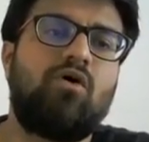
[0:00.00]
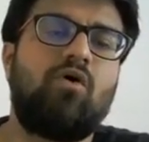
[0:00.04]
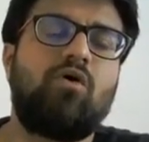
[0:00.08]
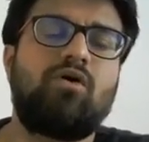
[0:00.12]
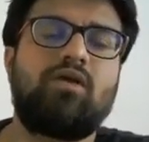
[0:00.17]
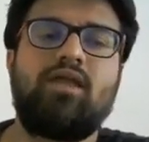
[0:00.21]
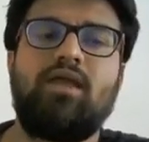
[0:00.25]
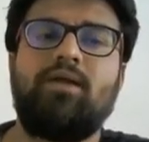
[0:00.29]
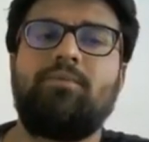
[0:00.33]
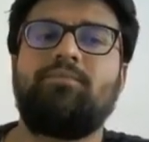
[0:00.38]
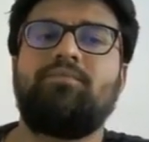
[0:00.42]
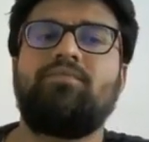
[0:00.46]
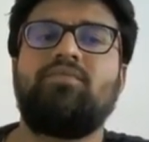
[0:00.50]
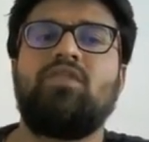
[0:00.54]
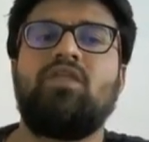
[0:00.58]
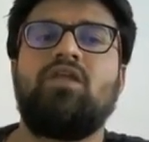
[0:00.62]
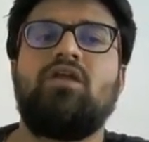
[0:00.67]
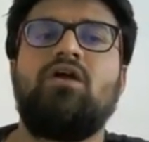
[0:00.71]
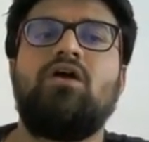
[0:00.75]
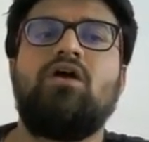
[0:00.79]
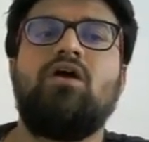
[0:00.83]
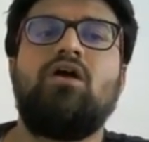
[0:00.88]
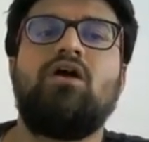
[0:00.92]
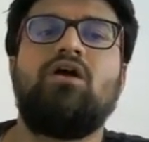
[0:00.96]
Okay,
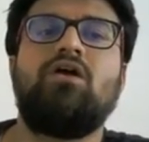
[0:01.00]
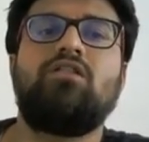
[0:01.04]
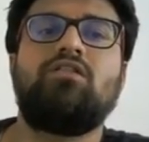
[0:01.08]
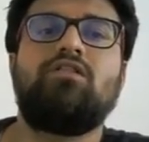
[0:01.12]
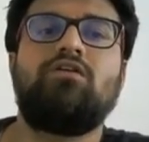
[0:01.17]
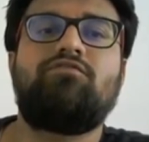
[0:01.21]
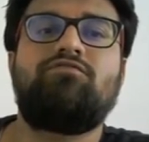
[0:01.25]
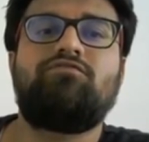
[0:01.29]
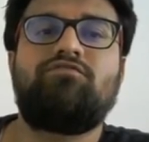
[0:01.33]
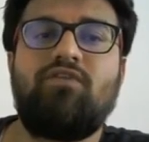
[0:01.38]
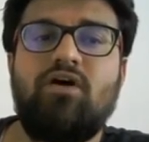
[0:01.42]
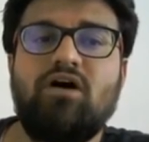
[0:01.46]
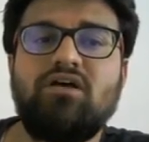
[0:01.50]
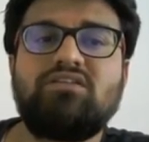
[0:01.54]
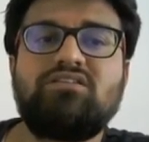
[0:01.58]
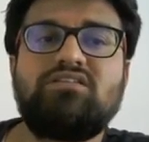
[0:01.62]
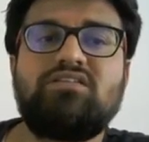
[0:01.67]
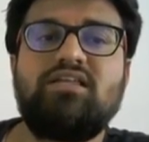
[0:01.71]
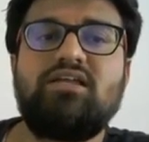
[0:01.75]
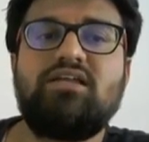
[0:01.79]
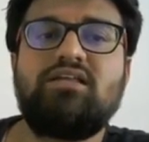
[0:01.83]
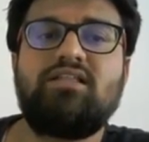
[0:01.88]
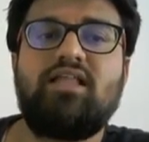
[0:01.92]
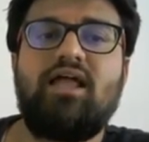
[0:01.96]
the
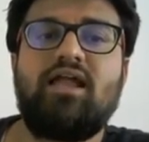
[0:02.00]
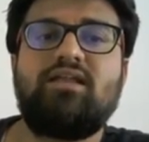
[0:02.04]
first thing